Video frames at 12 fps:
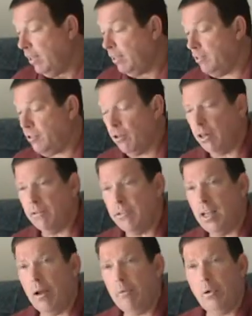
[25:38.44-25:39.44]
is there a
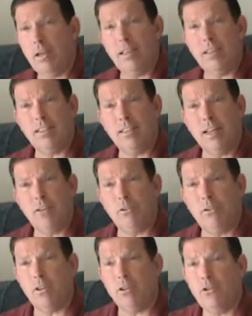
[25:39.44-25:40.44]
time that we can get
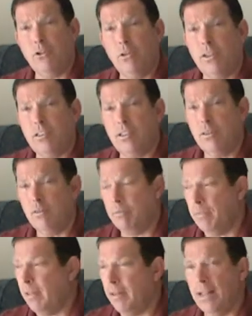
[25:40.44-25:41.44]
together the soonest
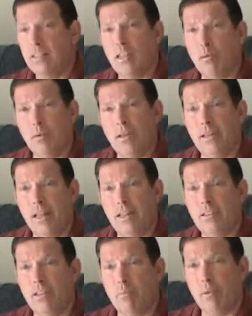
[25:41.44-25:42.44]
in the next couple of
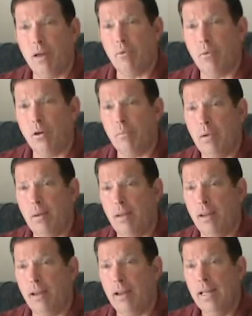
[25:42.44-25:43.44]
days that might work?
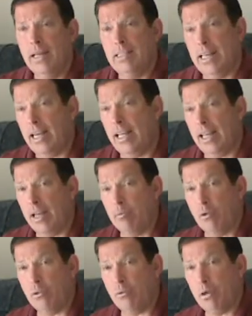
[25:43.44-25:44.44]
Maybe 10 a.m.
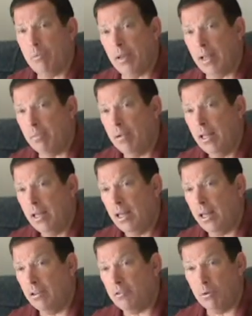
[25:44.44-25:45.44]
or 3 p.m.
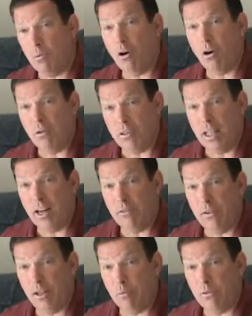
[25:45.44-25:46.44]
Tomorrow. Is that
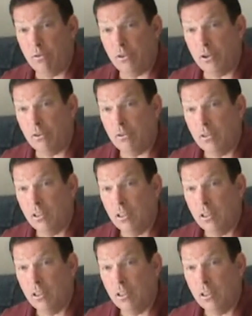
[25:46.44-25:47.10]
available for you?